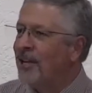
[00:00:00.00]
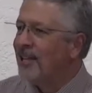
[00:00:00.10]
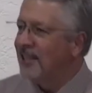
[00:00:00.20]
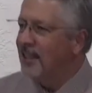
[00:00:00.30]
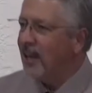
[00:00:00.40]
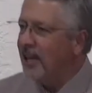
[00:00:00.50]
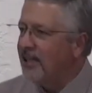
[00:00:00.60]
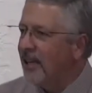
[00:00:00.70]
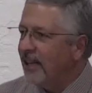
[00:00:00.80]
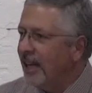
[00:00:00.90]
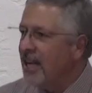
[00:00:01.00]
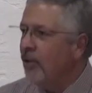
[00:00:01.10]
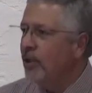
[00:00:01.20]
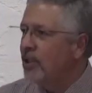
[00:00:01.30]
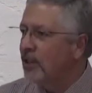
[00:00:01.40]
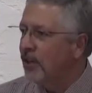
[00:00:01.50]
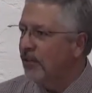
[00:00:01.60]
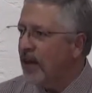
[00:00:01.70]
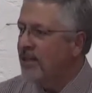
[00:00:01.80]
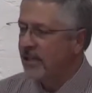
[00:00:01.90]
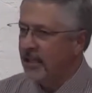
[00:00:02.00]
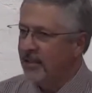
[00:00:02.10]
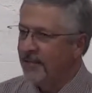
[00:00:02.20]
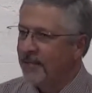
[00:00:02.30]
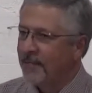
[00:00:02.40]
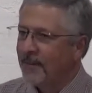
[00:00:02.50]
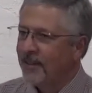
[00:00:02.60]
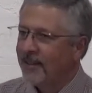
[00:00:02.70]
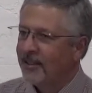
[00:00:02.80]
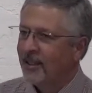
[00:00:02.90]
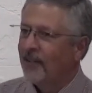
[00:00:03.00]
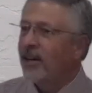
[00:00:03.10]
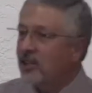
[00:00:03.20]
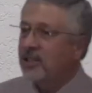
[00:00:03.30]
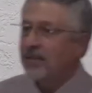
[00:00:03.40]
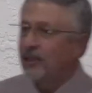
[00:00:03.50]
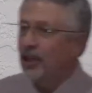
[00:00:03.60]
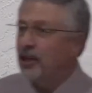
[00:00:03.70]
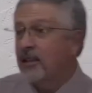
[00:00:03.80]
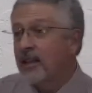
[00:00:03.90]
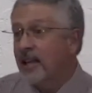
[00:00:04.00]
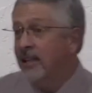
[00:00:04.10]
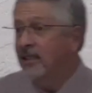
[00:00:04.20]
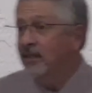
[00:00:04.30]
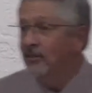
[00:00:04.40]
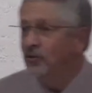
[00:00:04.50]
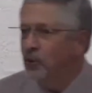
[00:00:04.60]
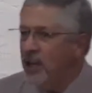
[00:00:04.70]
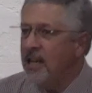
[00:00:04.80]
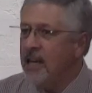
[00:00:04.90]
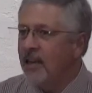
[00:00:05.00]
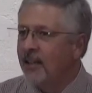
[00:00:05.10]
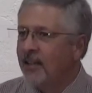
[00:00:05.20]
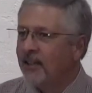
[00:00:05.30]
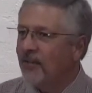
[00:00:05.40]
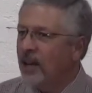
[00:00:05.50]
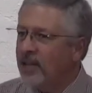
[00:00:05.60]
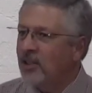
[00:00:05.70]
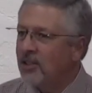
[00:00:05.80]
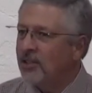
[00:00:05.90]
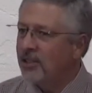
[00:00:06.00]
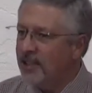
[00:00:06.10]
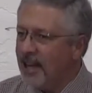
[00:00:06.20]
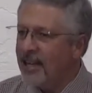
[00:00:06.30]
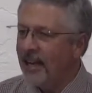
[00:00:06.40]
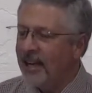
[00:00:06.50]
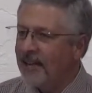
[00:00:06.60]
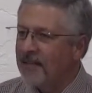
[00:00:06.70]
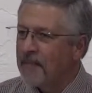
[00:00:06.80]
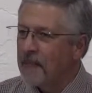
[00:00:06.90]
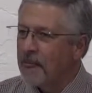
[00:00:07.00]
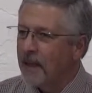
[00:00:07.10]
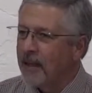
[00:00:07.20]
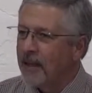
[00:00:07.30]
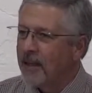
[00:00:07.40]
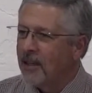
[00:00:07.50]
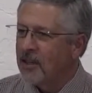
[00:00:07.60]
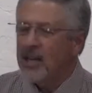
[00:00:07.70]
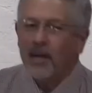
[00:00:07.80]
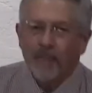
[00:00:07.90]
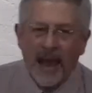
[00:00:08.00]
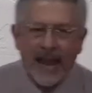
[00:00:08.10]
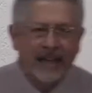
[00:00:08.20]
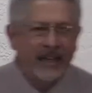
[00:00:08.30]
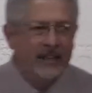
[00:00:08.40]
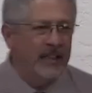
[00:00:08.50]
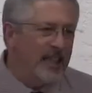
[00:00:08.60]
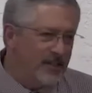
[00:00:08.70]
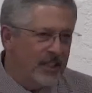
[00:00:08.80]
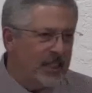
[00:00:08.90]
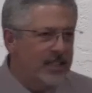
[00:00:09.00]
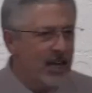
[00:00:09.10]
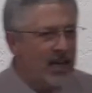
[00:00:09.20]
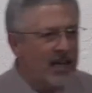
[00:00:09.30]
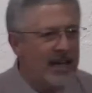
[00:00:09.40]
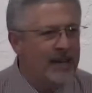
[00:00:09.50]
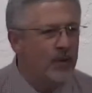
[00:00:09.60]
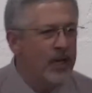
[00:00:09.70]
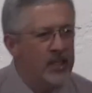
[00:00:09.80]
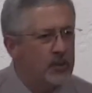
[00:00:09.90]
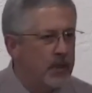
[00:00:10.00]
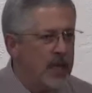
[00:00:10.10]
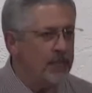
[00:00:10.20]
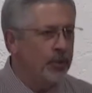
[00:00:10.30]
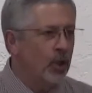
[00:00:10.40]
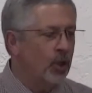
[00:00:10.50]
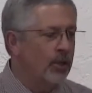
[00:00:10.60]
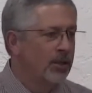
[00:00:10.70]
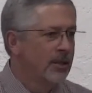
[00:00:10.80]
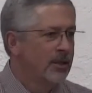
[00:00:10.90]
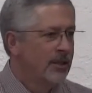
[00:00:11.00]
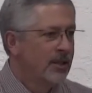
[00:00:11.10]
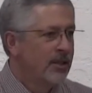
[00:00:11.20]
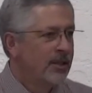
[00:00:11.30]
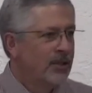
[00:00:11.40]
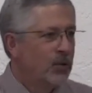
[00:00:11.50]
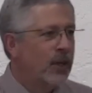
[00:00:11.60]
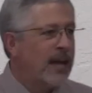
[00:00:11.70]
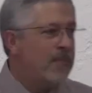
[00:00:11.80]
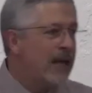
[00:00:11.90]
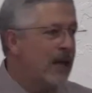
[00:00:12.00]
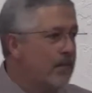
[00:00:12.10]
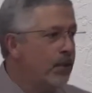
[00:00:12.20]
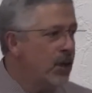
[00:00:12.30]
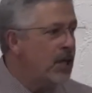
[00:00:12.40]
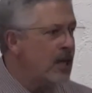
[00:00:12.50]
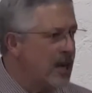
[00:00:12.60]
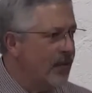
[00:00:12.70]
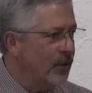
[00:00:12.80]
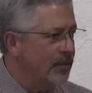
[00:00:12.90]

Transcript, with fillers: the things that he was facing are very similar to the things that we face today. See, Habakkuk lived in a time when his people had become pretty evil.